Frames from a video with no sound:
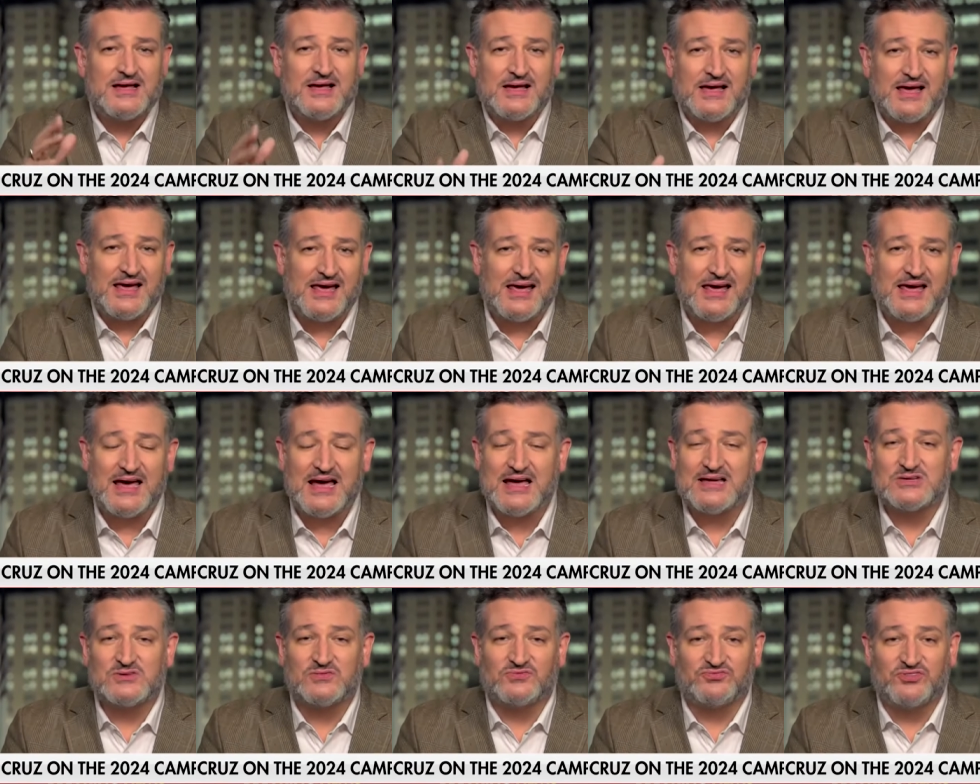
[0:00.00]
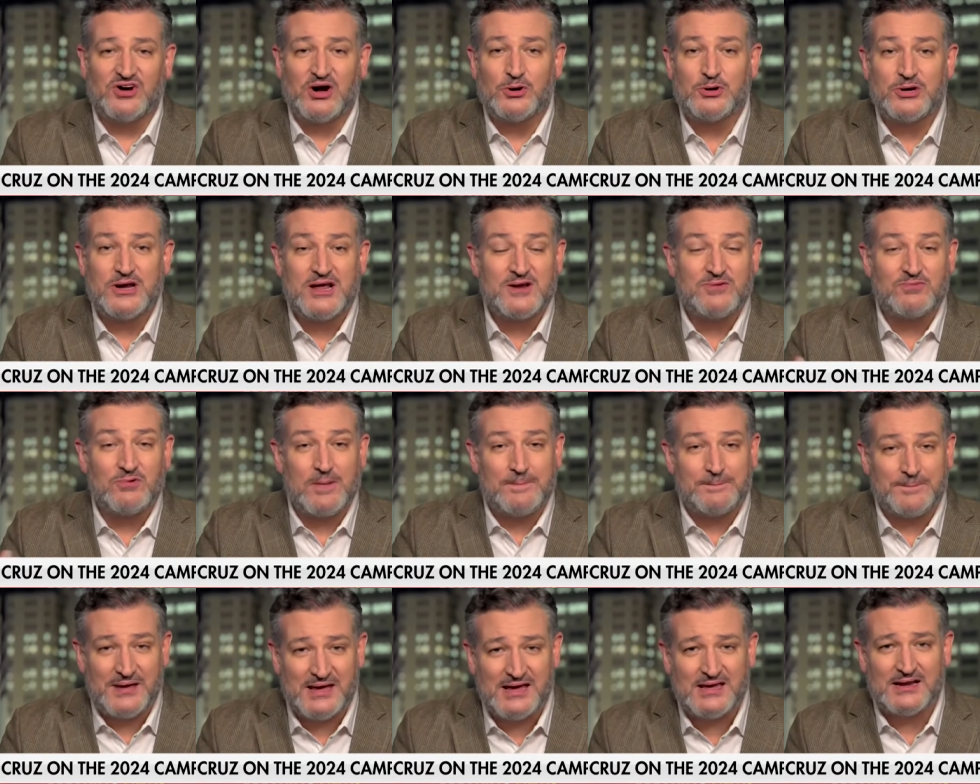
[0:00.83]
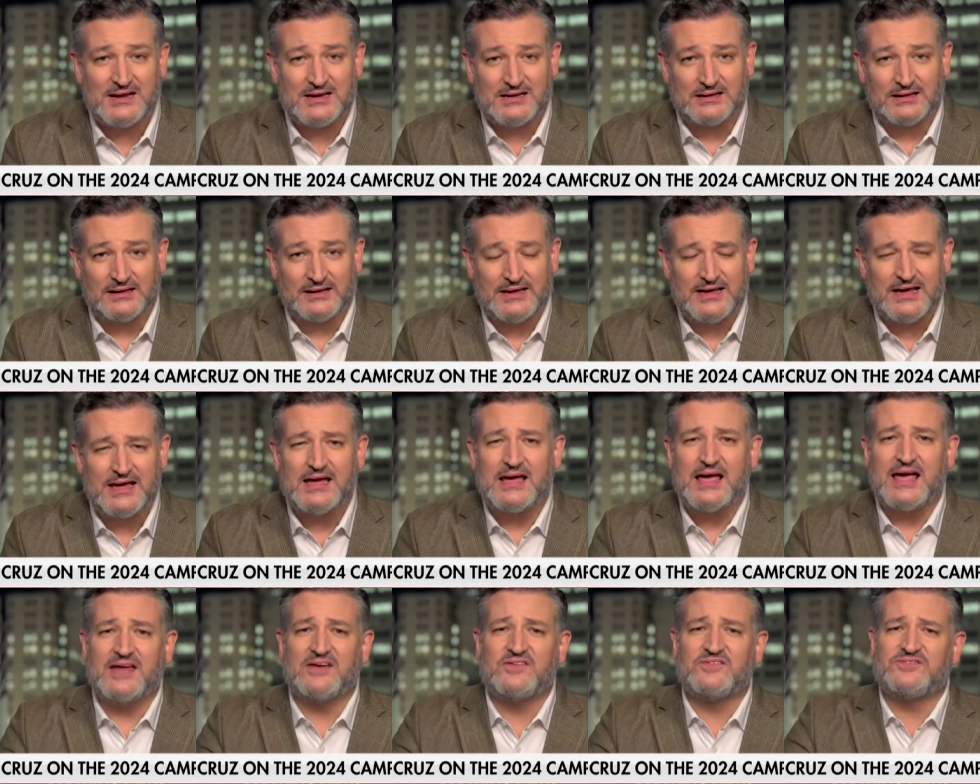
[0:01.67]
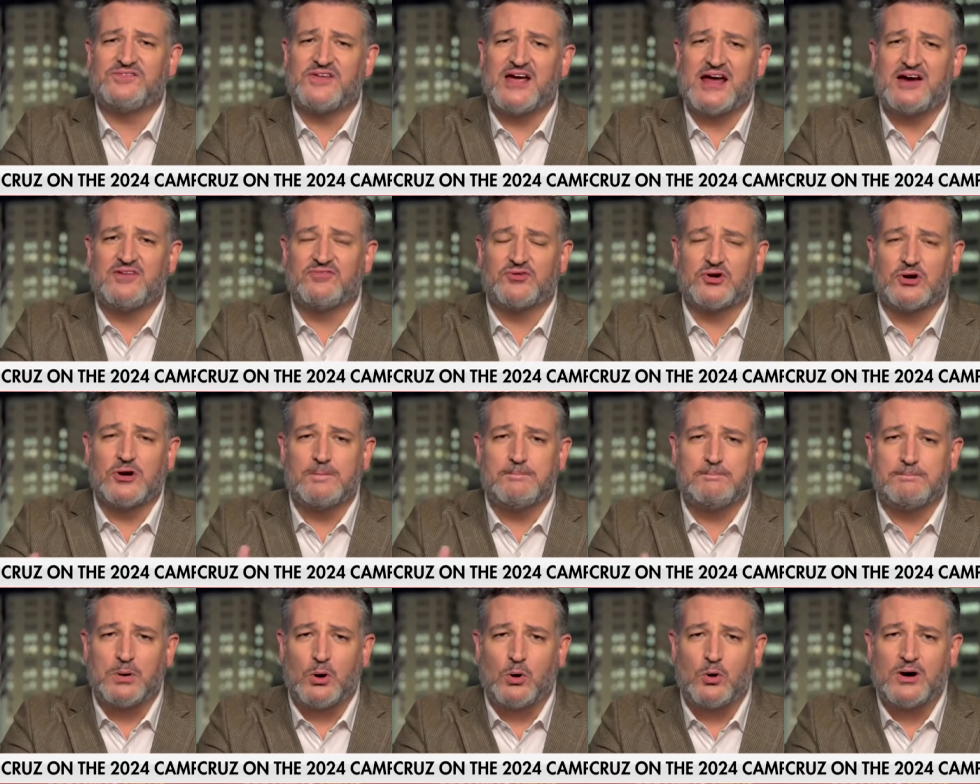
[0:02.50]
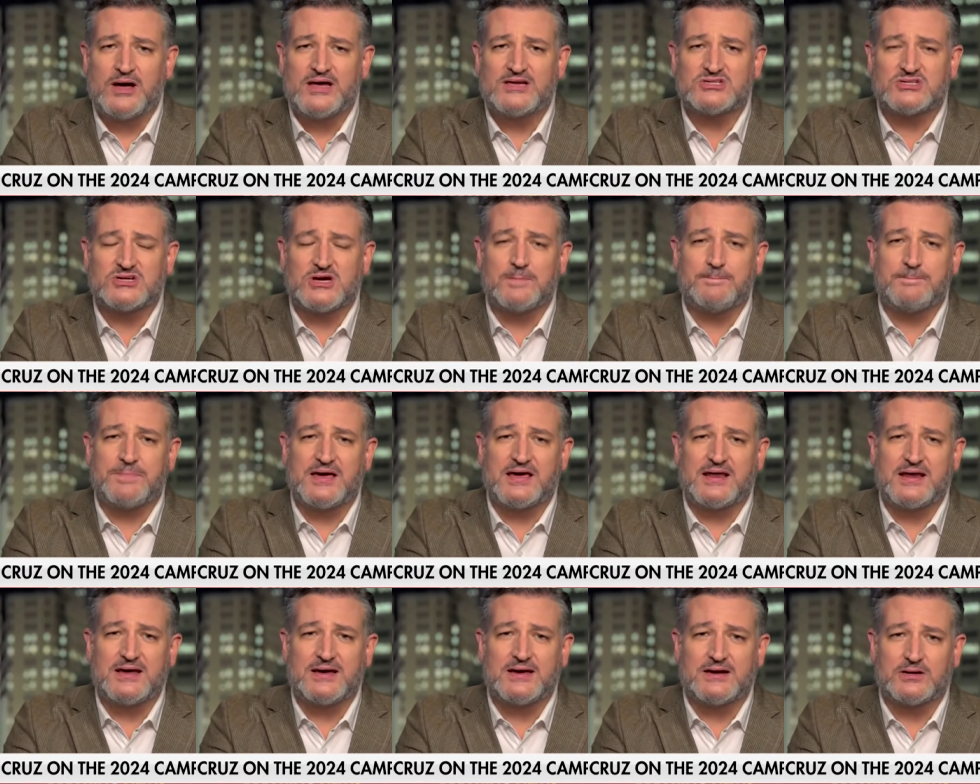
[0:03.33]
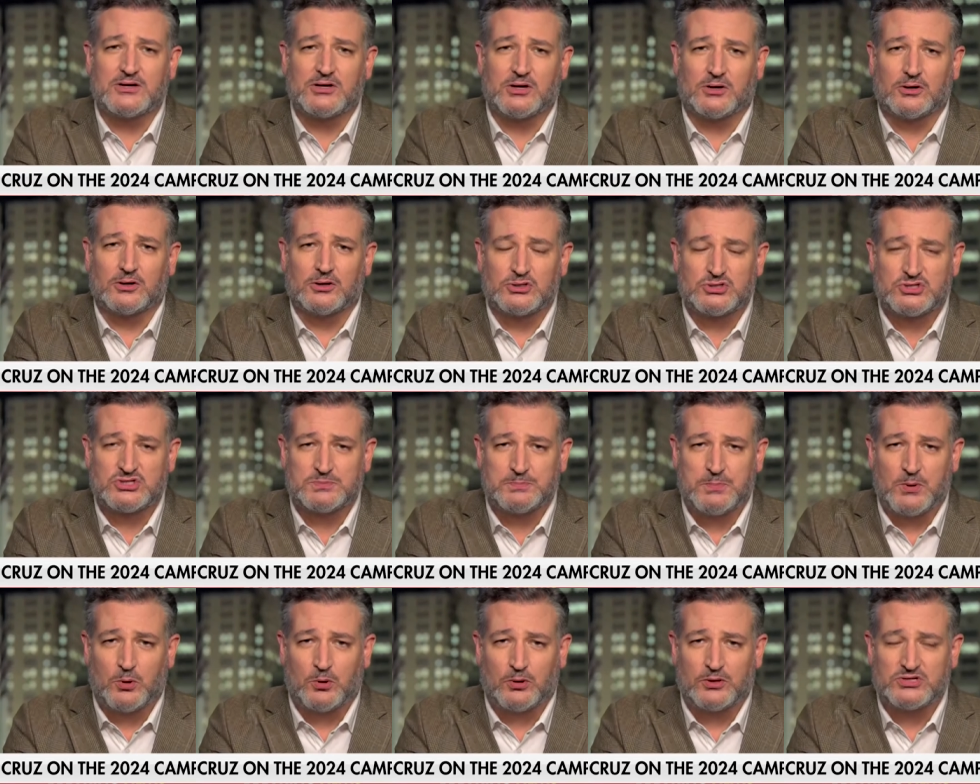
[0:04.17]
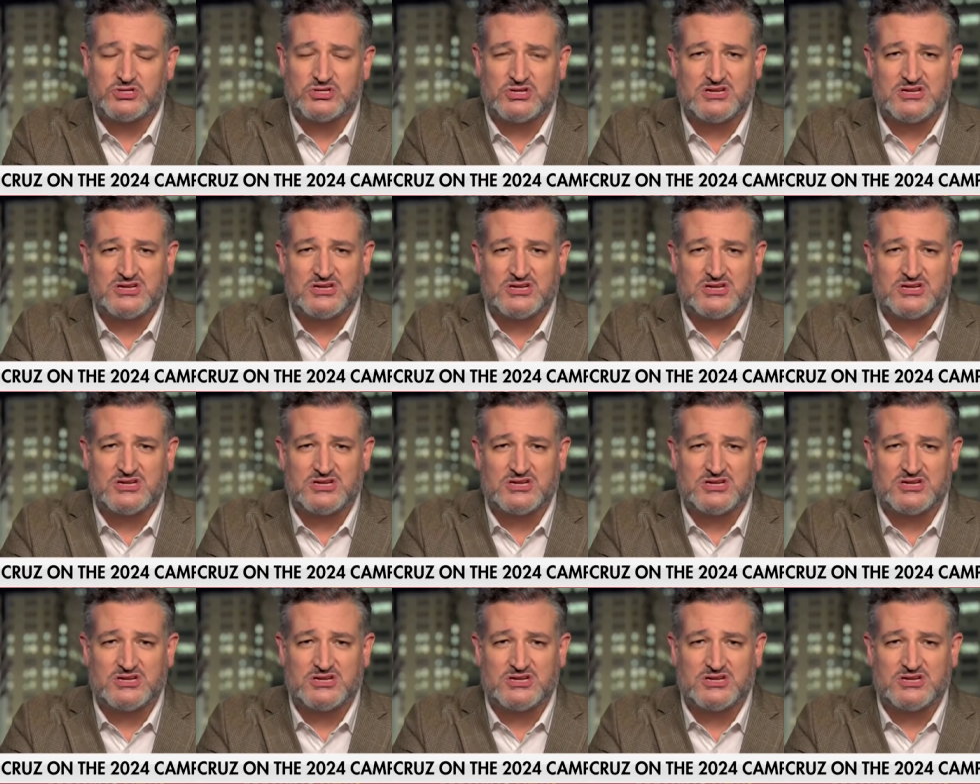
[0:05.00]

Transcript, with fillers: He has voted repeatedly in favor of boys competing in girls' sports.